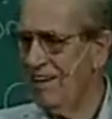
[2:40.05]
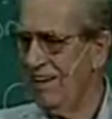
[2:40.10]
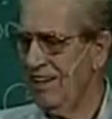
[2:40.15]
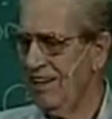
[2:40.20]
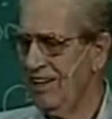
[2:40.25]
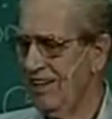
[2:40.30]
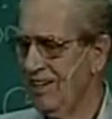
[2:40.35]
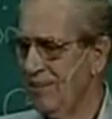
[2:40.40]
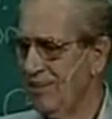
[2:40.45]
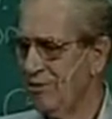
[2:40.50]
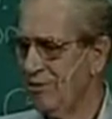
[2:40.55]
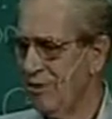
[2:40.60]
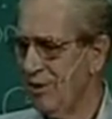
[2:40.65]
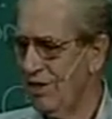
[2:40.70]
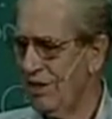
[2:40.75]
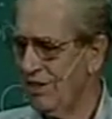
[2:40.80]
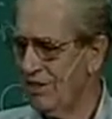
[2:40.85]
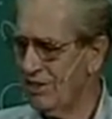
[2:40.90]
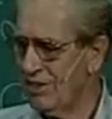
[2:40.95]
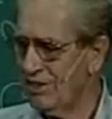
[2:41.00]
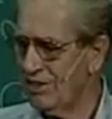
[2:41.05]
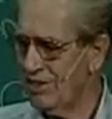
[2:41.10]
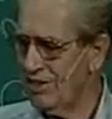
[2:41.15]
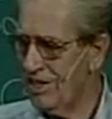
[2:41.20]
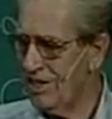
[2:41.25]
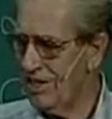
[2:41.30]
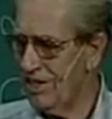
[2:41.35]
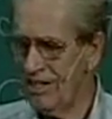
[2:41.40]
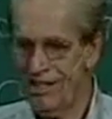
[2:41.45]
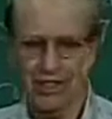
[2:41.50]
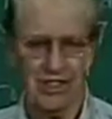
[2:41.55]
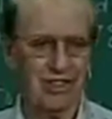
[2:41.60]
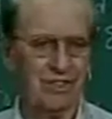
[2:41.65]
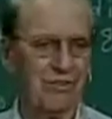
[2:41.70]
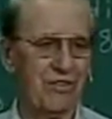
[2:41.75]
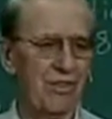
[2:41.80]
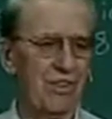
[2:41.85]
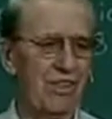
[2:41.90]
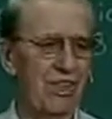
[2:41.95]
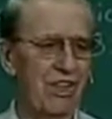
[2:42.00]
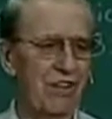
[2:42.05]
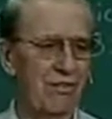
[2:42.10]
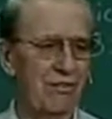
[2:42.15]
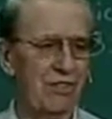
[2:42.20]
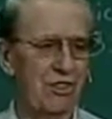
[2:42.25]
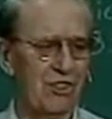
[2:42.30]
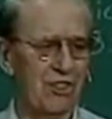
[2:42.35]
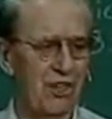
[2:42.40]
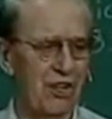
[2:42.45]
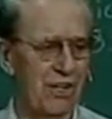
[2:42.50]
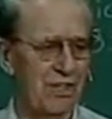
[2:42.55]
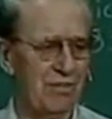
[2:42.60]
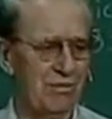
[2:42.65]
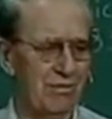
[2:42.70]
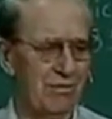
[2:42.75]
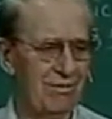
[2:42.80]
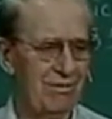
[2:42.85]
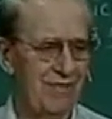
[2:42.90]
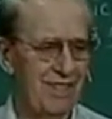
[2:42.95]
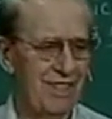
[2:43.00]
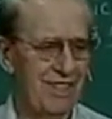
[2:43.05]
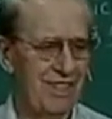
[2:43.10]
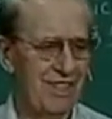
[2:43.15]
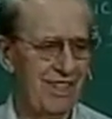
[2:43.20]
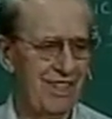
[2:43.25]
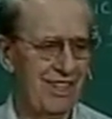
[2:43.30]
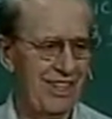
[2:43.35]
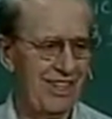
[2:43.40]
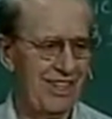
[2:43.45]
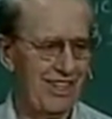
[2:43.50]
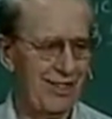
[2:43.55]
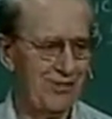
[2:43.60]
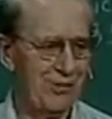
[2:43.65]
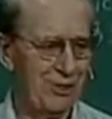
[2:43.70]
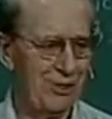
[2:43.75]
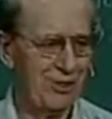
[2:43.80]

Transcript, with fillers: And he could raise the dead, he could forgive sin. And I was